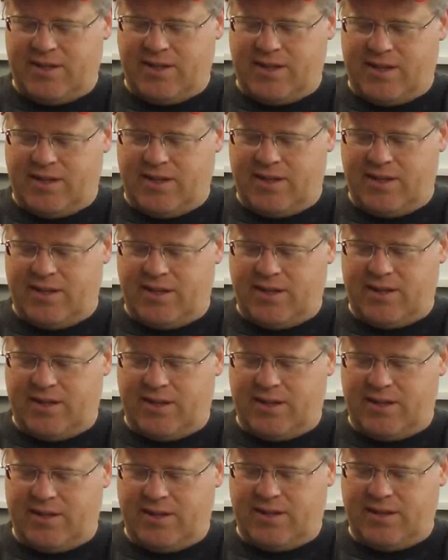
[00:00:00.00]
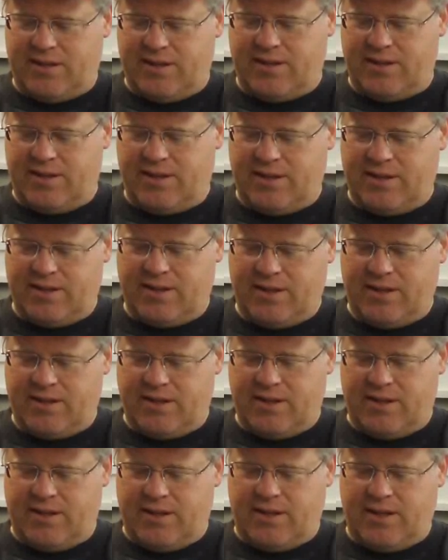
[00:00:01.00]
And
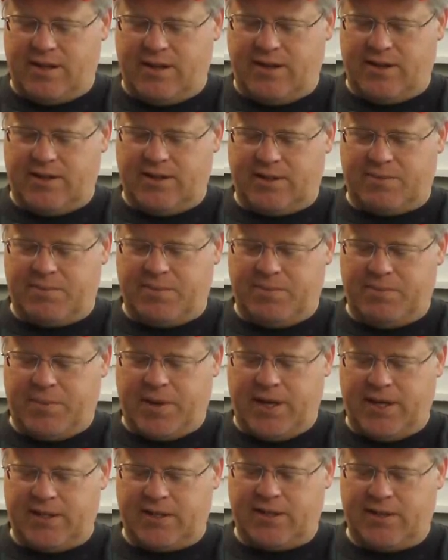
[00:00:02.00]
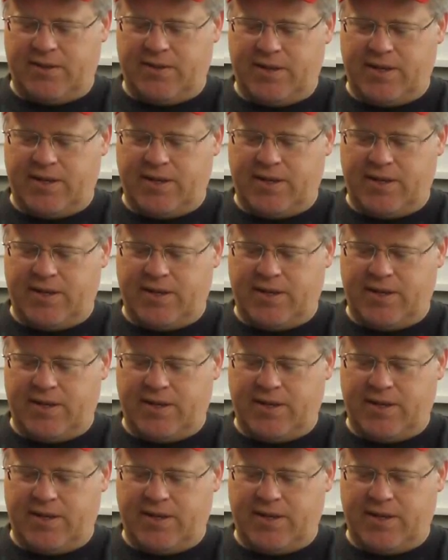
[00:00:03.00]
you just page through